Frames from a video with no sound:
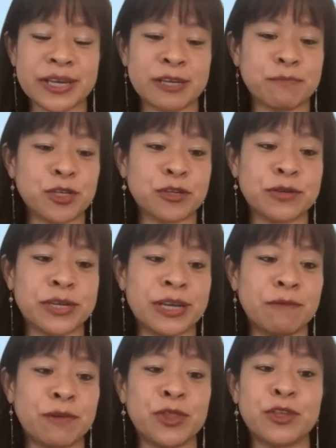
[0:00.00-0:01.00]
and
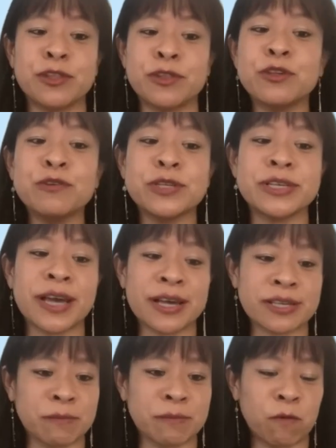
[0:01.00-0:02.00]
absurdity with
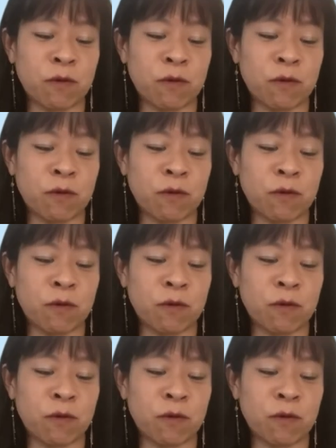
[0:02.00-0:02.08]
enthusiasm